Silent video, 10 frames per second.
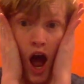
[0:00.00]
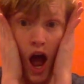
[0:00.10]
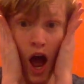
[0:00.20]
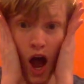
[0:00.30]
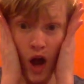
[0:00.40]

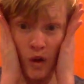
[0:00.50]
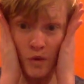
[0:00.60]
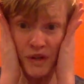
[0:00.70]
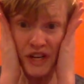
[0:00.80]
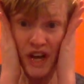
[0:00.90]

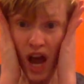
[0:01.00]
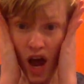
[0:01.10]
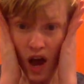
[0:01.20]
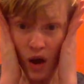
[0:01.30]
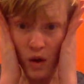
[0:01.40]

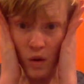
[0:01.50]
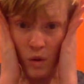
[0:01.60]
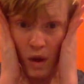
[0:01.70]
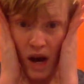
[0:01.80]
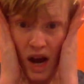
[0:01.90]

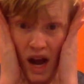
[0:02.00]
Oh no!